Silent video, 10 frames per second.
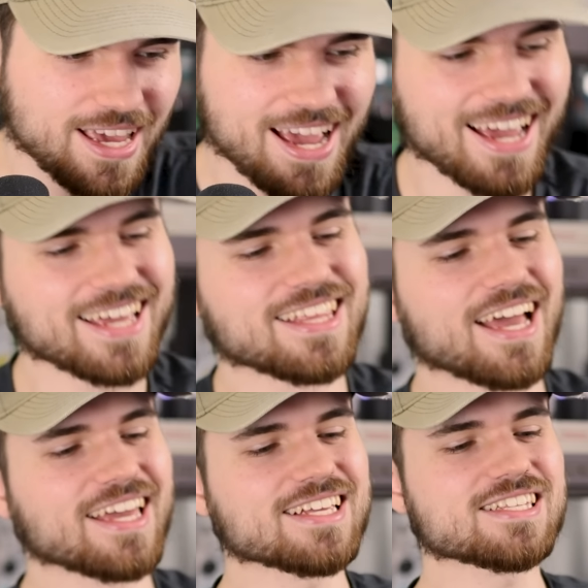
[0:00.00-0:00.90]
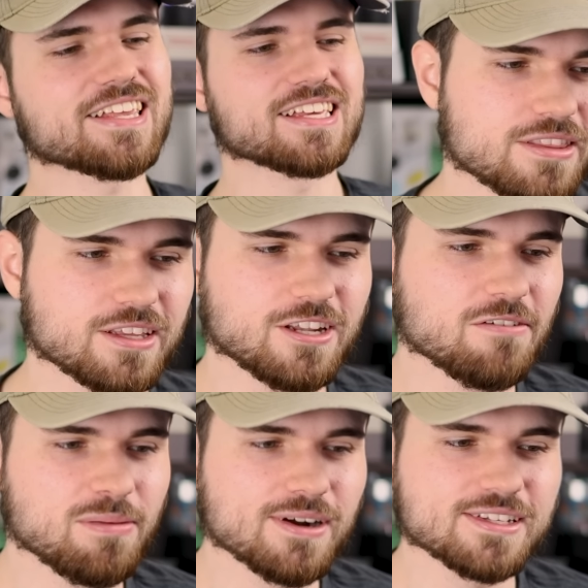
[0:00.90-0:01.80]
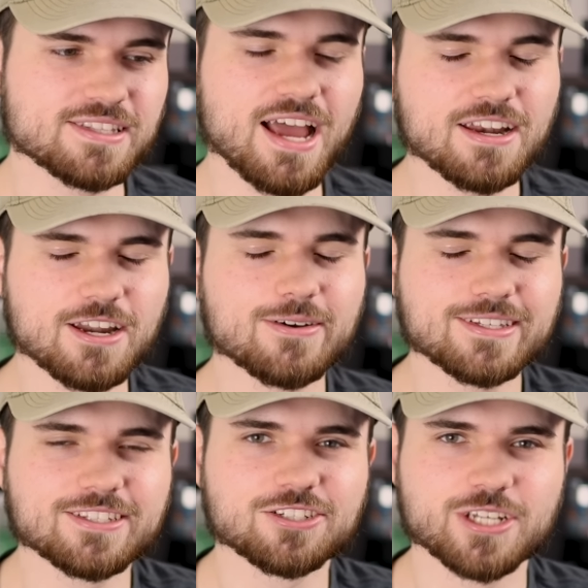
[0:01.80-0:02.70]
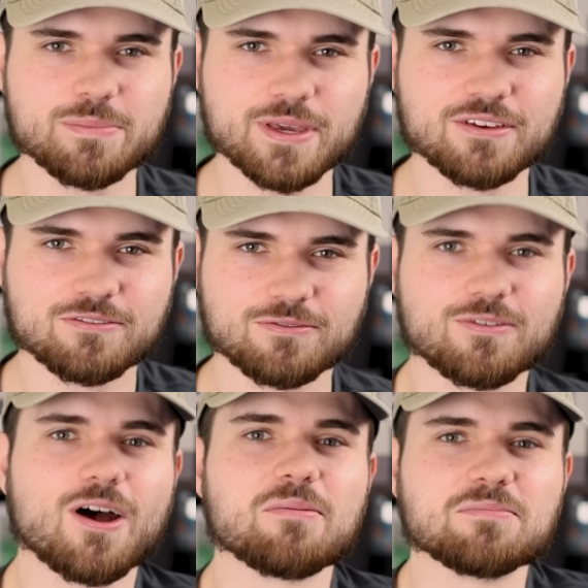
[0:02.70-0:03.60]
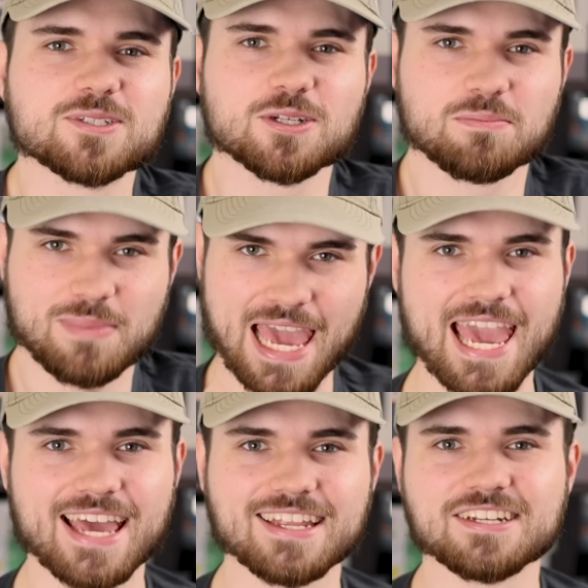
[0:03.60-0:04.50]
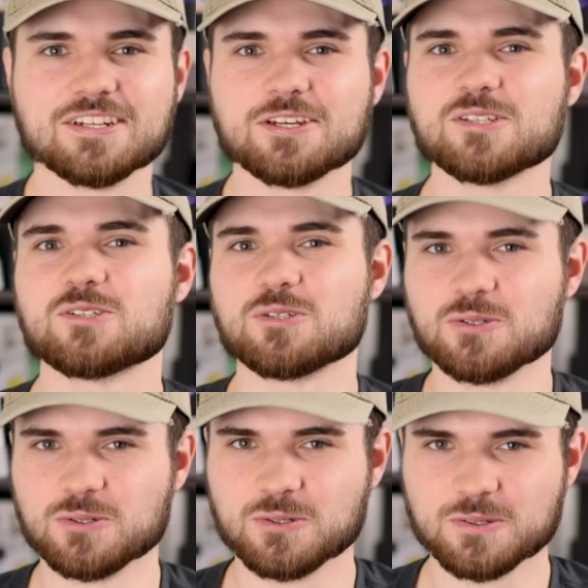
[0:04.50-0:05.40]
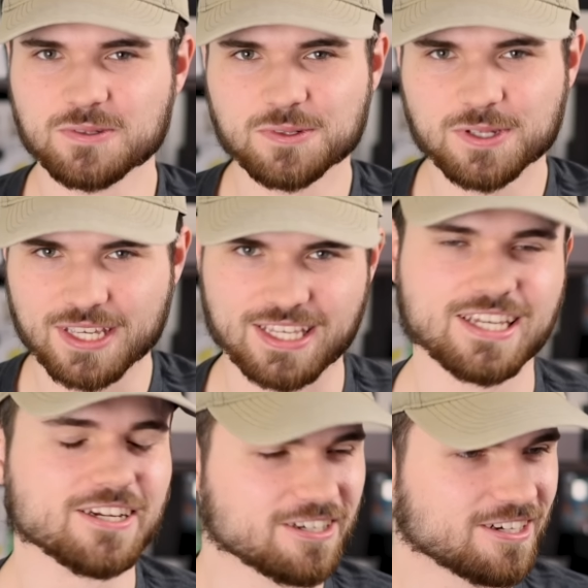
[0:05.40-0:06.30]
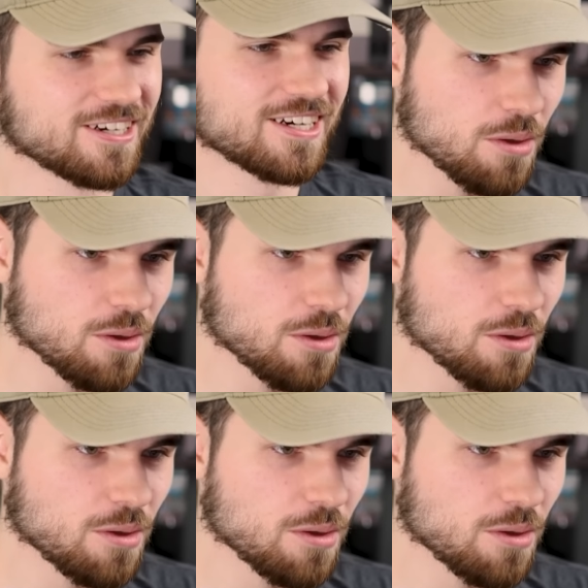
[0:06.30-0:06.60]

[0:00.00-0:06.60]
I, I guess the tough part is not knowing the shipping from Japan to here.